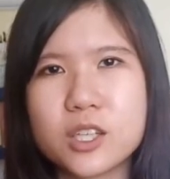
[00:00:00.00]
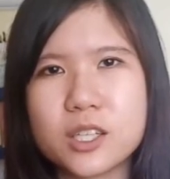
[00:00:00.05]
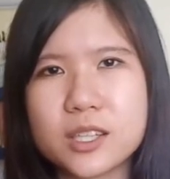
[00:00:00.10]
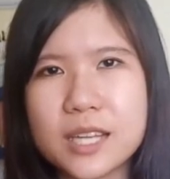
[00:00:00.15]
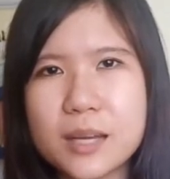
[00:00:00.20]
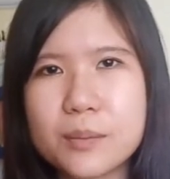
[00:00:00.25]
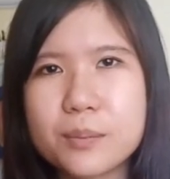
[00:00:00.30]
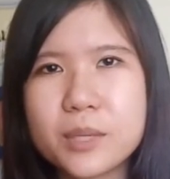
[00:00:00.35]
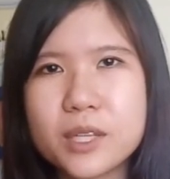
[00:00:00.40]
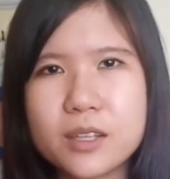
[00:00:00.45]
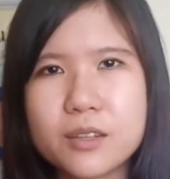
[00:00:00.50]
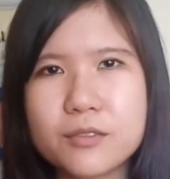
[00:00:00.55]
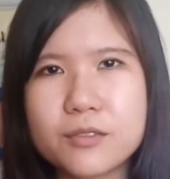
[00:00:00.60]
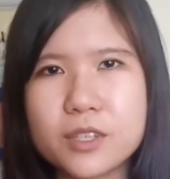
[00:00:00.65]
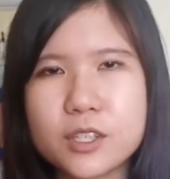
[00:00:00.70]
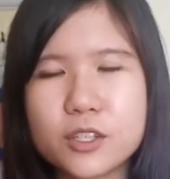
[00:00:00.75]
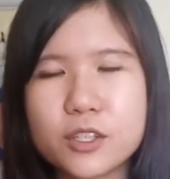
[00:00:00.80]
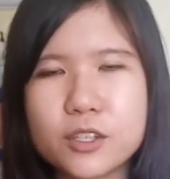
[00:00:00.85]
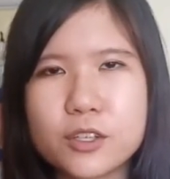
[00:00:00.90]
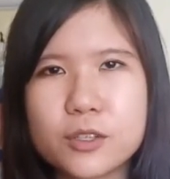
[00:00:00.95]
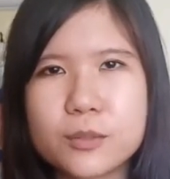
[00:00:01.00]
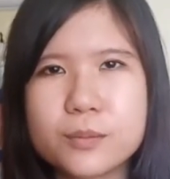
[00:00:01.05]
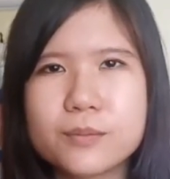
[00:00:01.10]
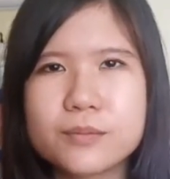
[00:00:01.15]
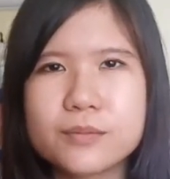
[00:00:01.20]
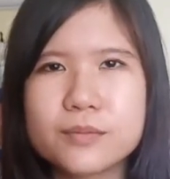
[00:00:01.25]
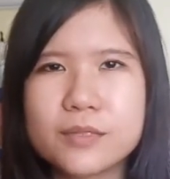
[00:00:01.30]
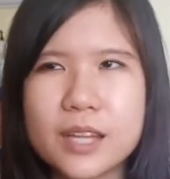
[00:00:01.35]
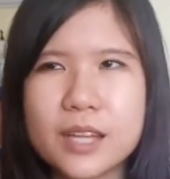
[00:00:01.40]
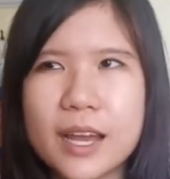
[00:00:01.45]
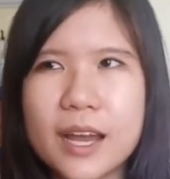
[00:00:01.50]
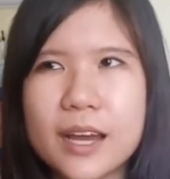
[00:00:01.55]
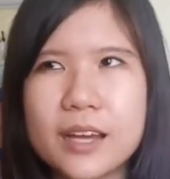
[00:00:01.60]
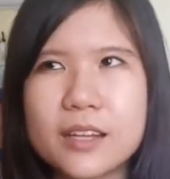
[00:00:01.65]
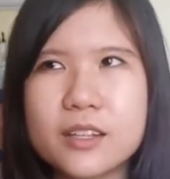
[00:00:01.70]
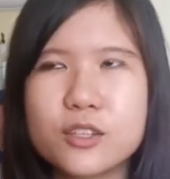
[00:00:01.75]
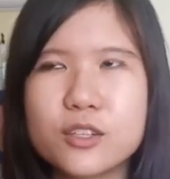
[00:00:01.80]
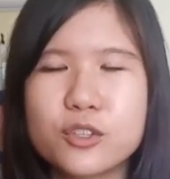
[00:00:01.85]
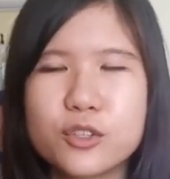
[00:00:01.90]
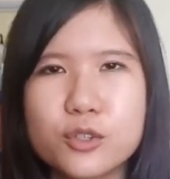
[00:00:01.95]
a 10-minute video,
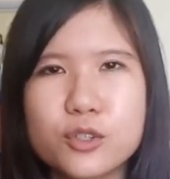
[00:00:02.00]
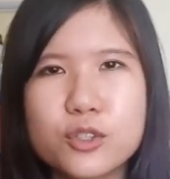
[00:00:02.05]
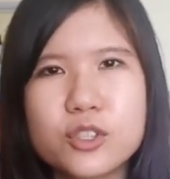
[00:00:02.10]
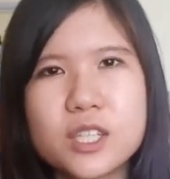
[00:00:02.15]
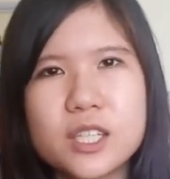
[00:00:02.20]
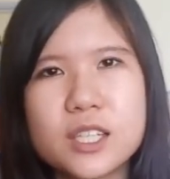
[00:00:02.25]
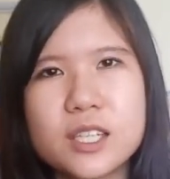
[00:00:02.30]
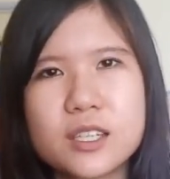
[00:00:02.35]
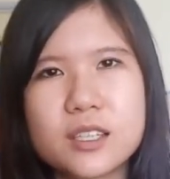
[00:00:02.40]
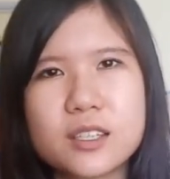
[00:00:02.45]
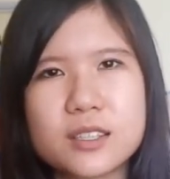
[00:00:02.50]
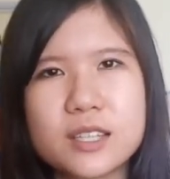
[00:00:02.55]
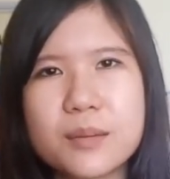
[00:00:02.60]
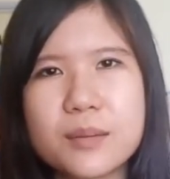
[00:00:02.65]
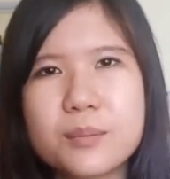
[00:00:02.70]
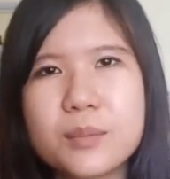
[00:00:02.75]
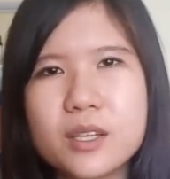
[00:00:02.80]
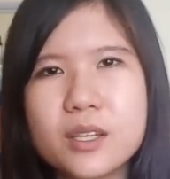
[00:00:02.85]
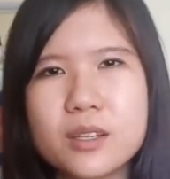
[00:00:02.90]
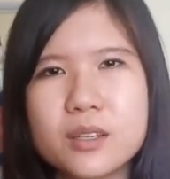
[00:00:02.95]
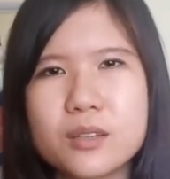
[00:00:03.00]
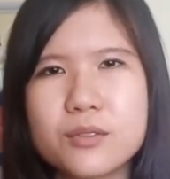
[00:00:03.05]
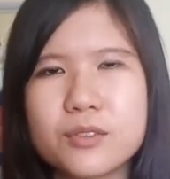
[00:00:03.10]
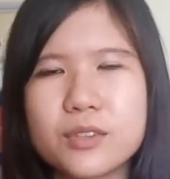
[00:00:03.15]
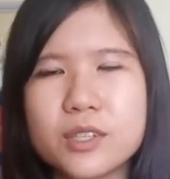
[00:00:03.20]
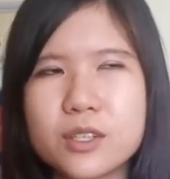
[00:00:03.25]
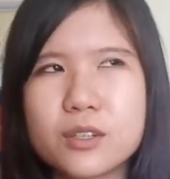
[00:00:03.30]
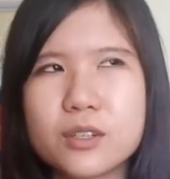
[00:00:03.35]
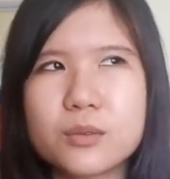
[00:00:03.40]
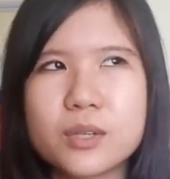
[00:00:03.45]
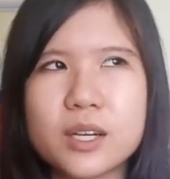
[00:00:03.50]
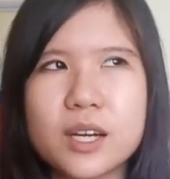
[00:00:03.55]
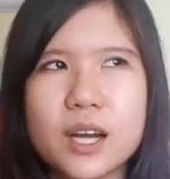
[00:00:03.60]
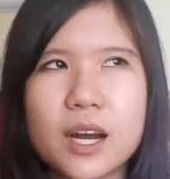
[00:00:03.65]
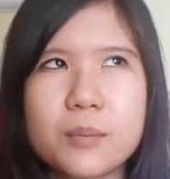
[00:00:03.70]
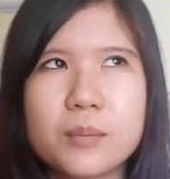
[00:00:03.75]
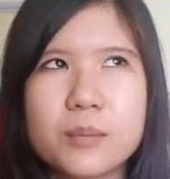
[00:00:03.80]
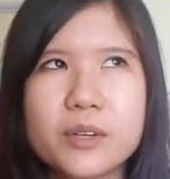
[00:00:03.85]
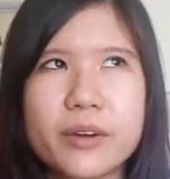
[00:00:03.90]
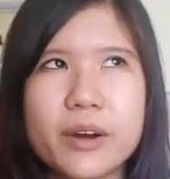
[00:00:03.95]
and usually a 10-minute video will
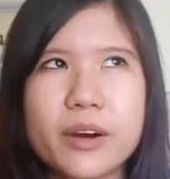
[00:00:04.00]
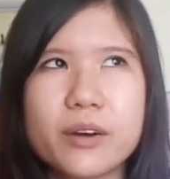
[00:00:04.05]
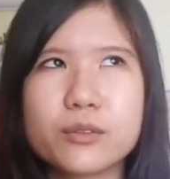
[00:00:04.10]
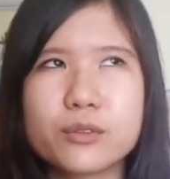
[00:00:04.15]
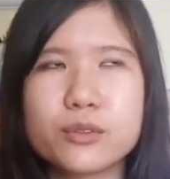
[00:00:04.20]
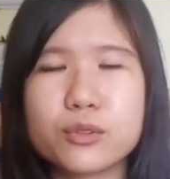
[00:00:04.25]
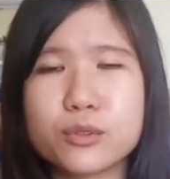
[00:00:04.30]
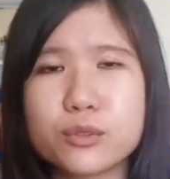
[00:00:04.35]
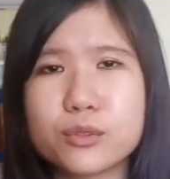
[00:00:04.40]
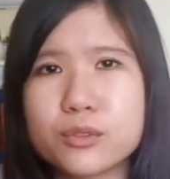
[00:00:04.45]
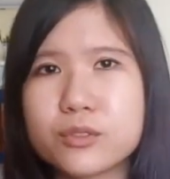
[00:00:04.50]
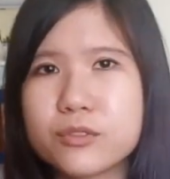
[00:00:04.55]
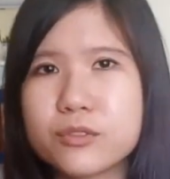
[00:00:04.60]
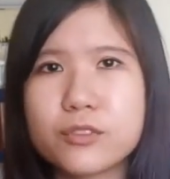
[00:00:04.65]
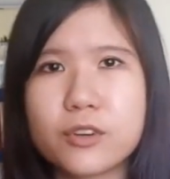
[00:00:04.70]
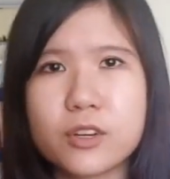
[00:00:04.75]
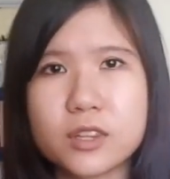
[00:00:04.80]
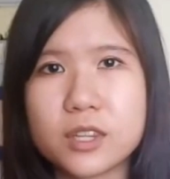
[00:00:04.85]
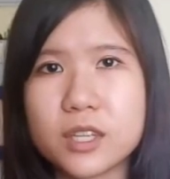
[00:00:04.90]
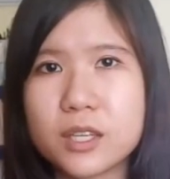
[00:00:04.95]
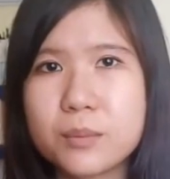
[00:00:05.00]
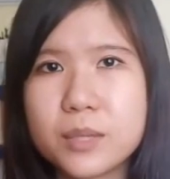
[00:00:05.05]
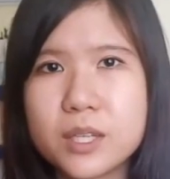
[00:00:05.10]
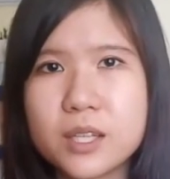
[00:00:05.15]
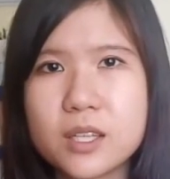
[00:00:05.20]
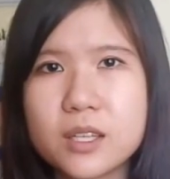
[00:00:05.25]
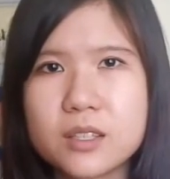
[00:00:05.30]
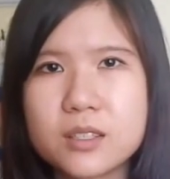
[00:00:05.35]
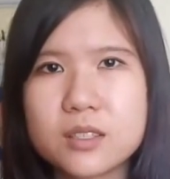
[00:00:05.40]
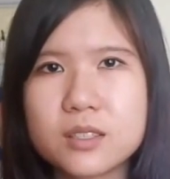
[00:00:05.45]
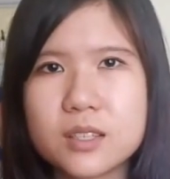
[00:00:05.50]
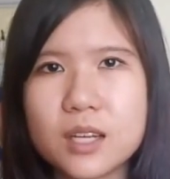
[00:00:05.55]
come around to 40 minutes.